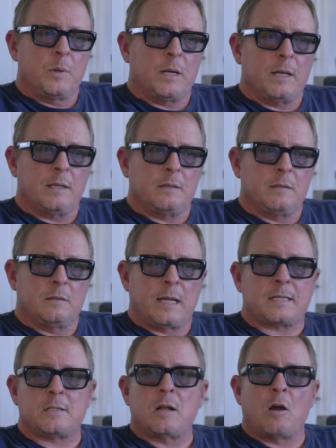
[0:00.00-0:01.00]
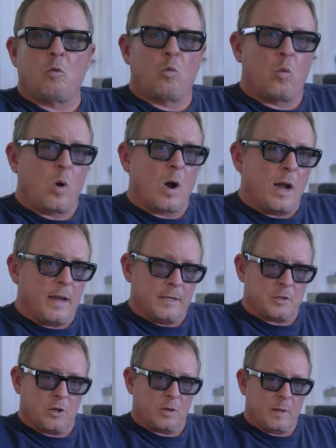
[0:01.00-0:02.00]
But that's not why I
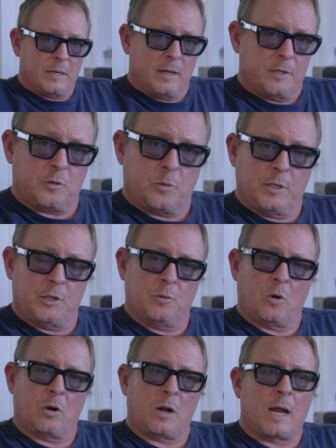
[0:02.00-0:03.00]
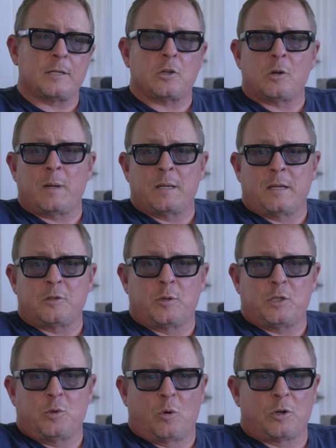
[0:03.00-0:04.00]
talk about 922R. I talk about
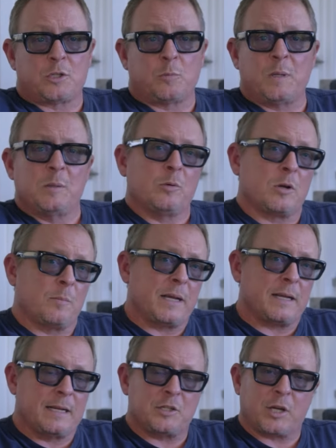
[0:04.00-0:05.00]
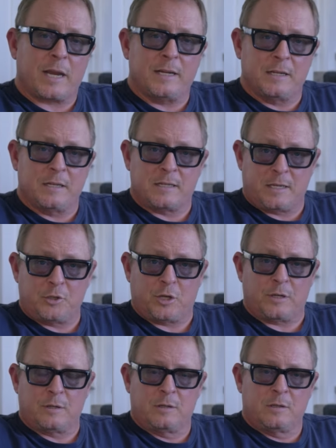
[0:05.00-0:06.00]
922R so people can make an educated
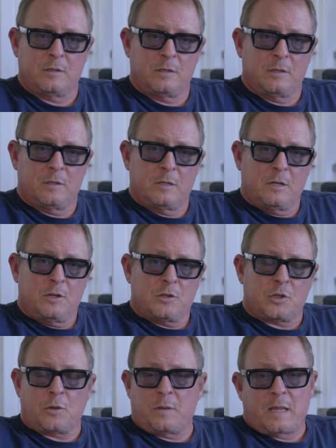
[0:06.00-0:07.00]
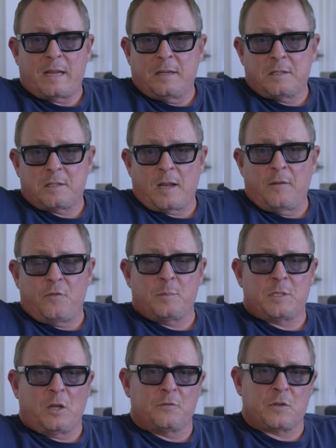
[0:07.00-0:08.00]
decision. So they can decide for
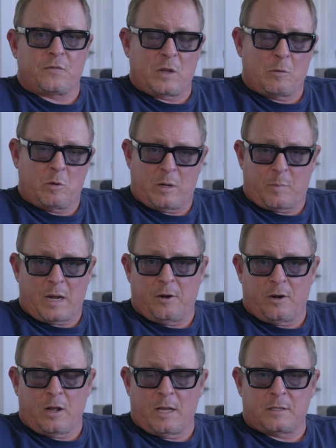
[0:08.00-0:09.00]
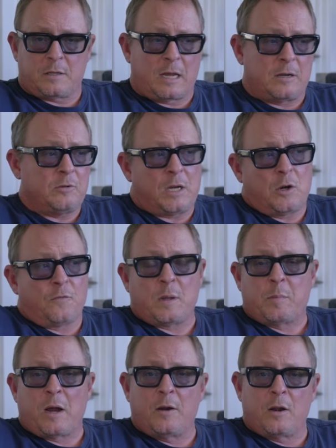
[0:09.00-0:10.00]
themselves if they want to buy or not. I don't care if
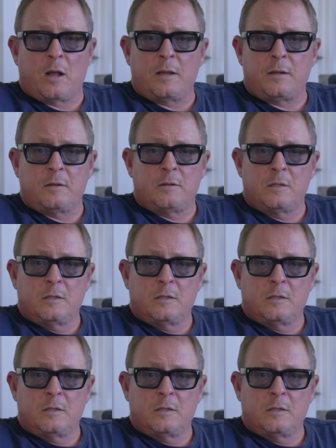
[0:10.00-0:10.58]
they buy or not.